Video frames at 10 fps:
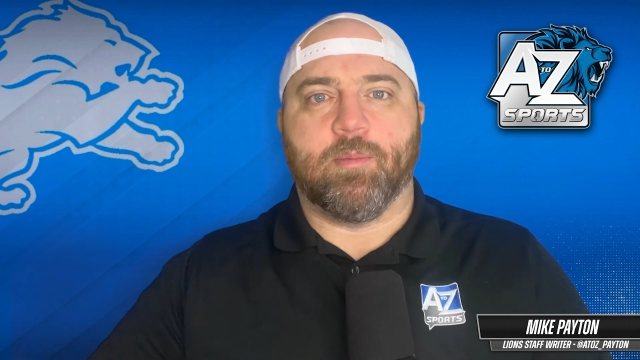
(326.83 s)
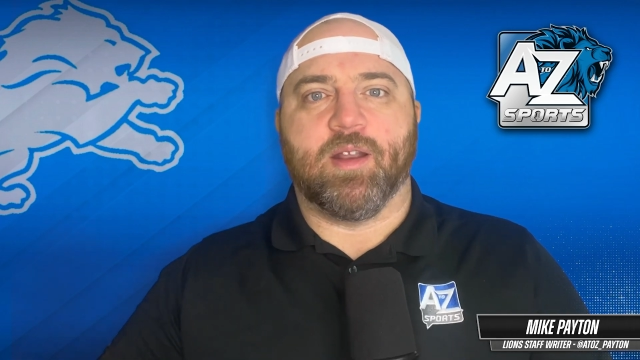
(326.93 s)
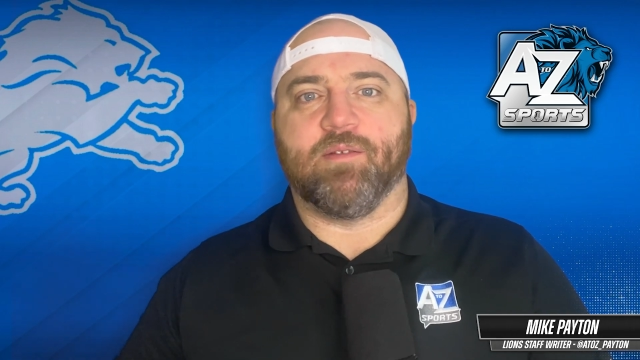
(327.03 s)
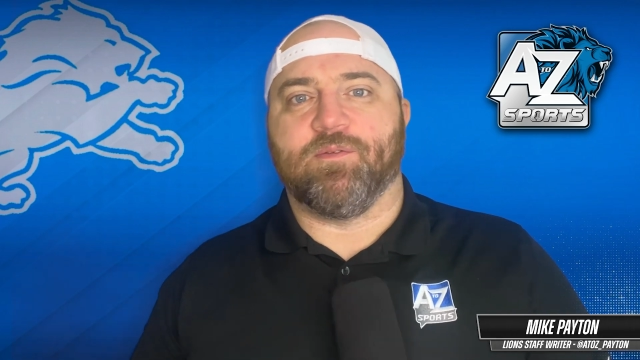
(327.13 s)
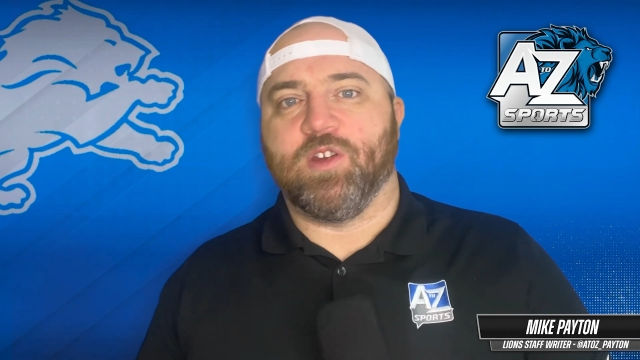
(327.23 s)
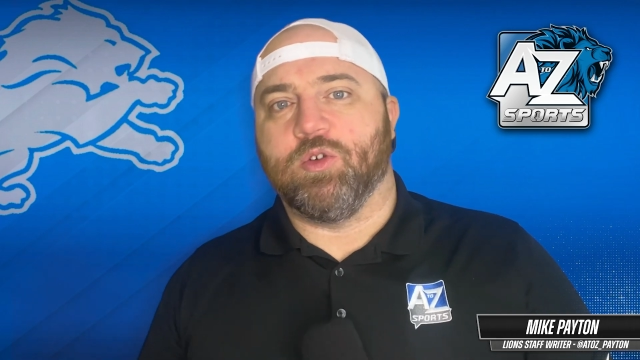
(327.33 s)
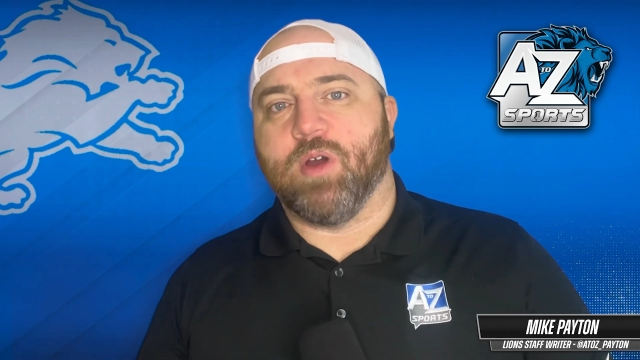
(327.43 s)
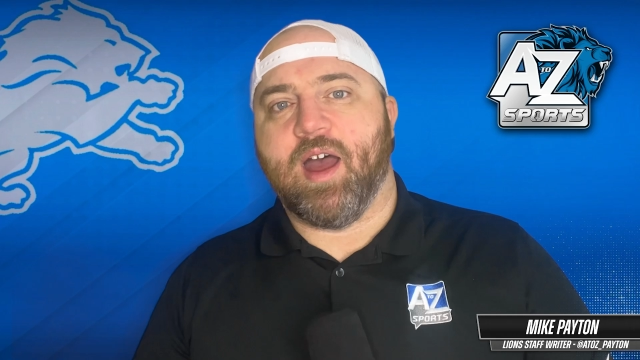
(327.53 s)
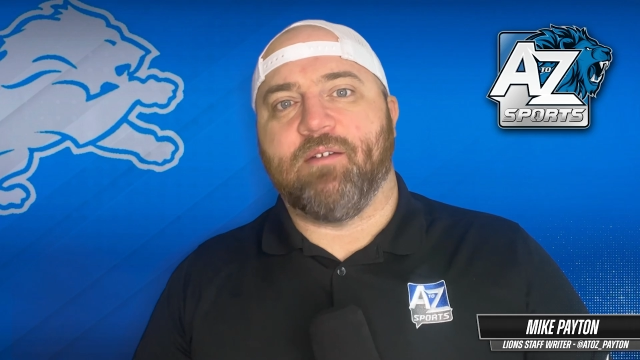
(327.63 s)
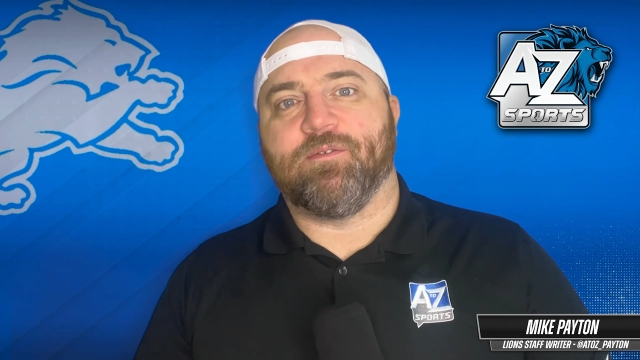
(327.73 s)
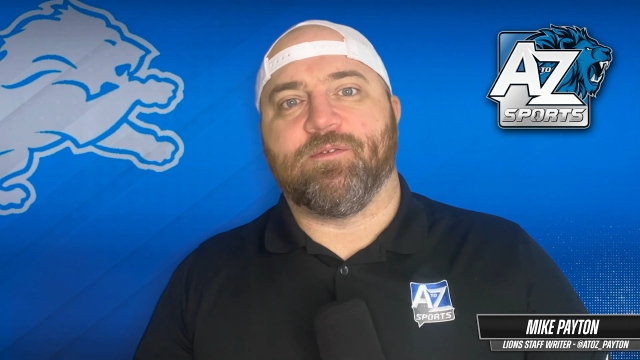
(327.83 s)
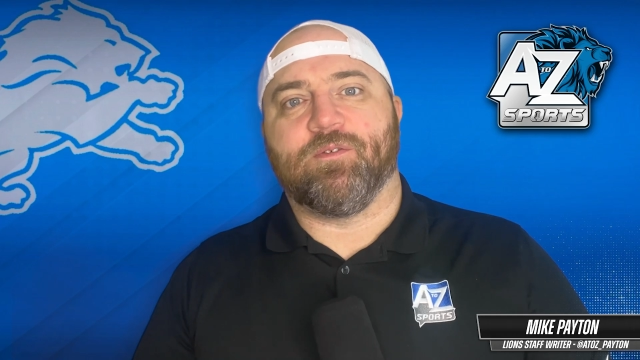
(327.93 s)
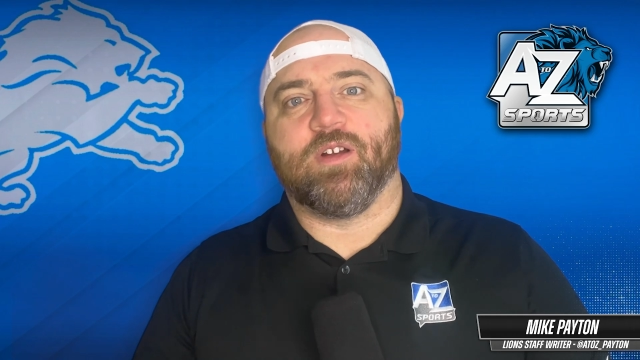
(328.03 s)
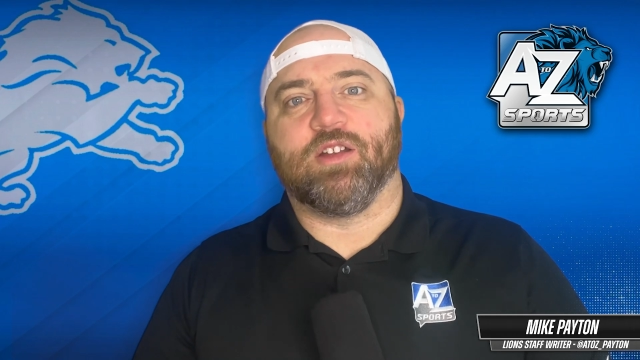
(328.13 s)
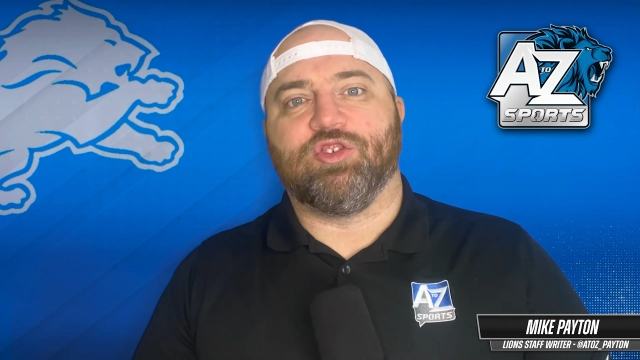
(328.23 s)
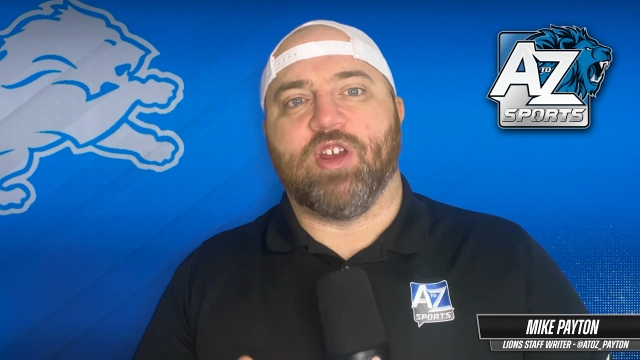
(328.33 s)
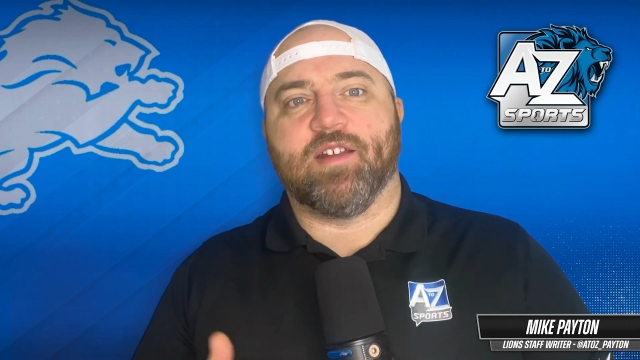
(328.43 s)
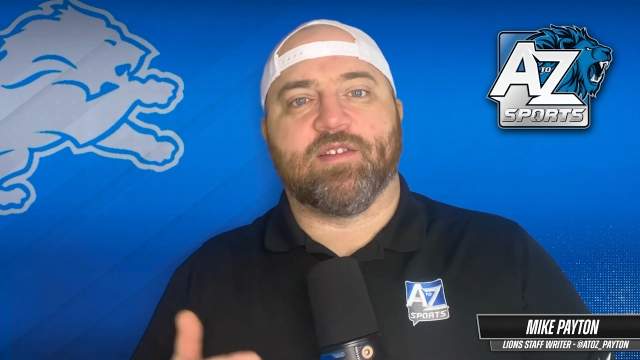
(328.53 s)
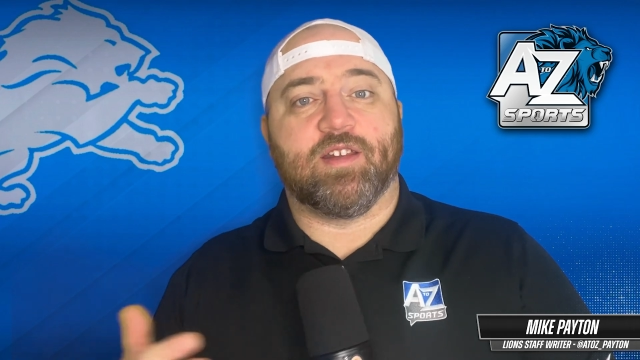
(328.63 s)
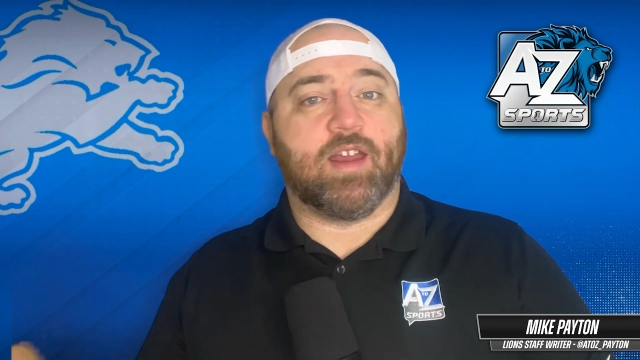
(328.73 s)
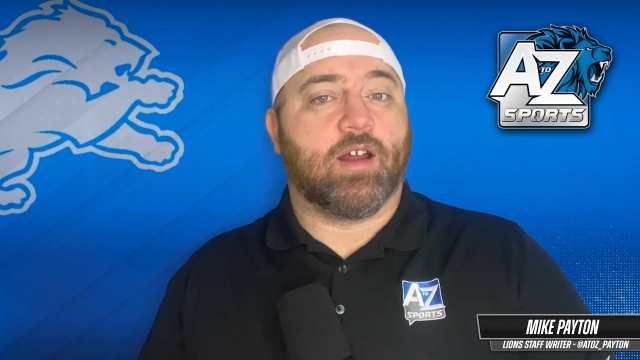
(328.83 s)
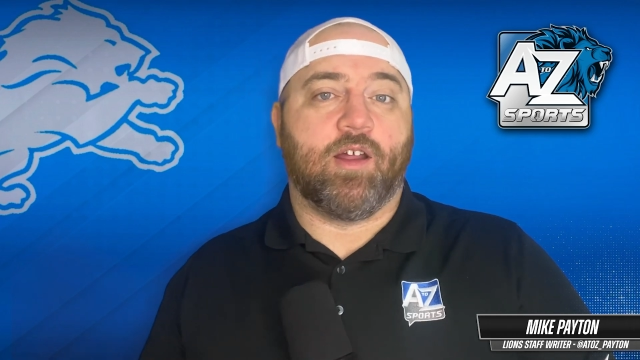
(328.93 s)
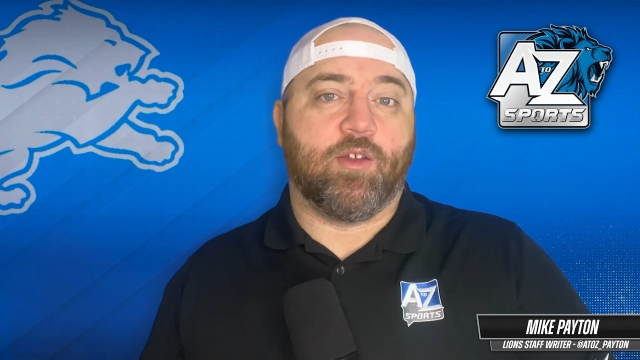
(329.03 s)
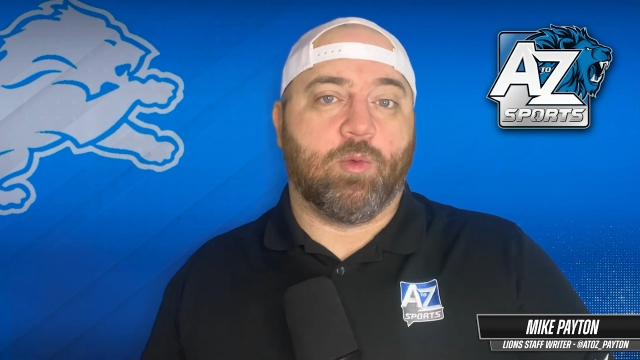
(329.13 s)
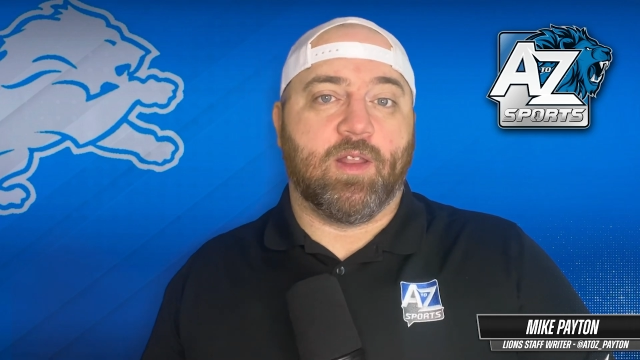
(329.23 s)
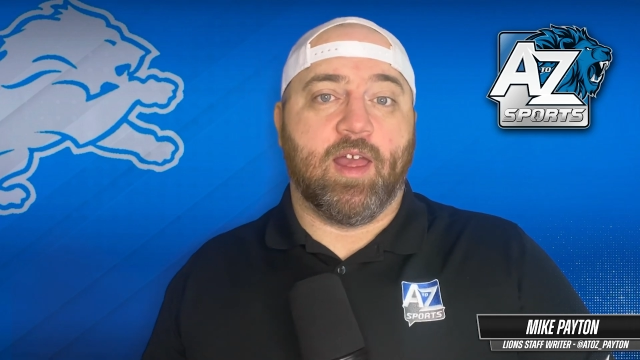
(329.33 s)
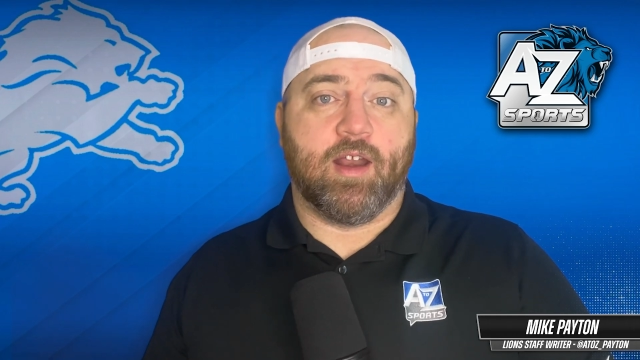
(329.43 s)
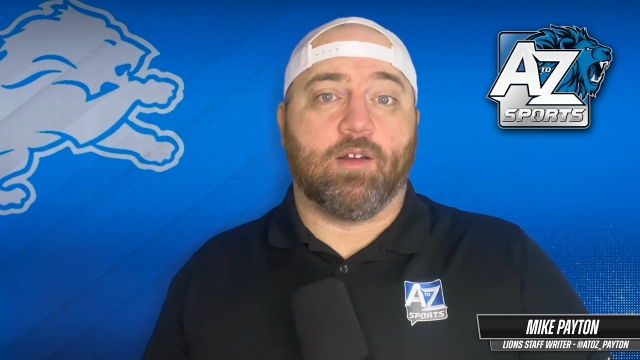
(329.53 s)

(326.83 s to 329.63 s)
but if you have a chance to take another one later,